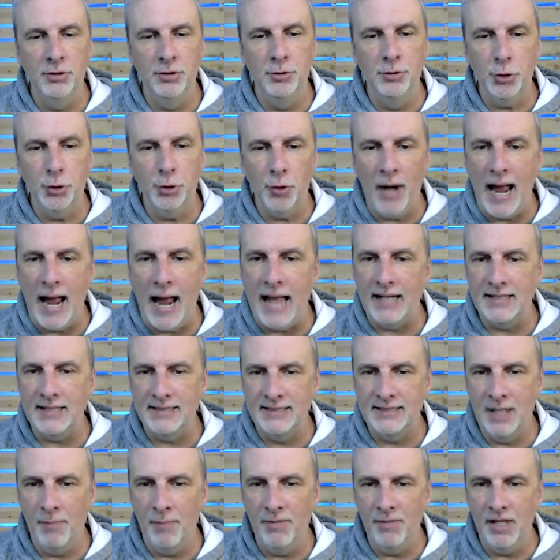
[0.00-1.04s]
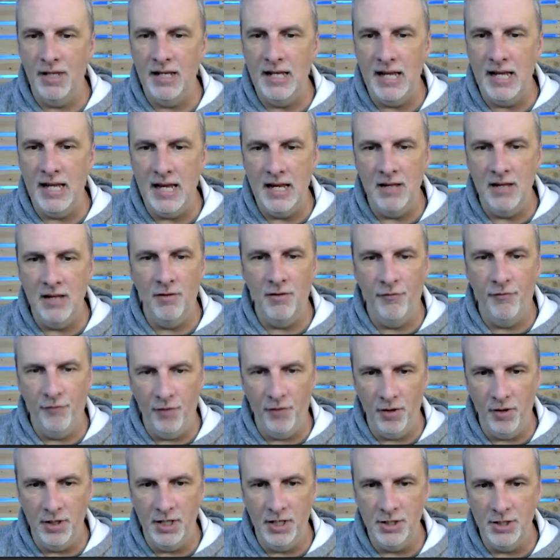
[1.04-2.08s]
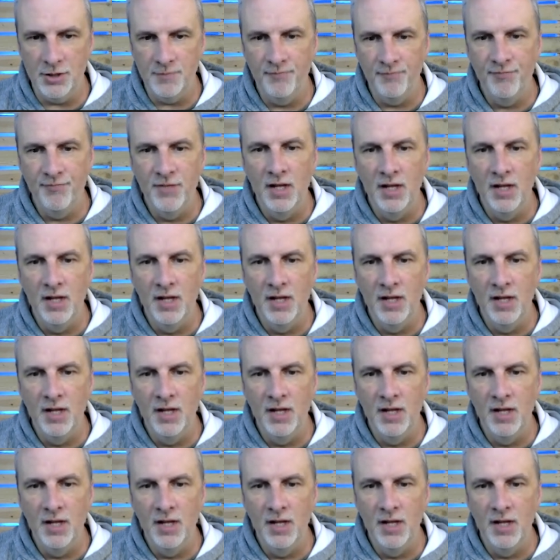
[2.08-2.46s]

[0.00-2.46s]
track something in the footage.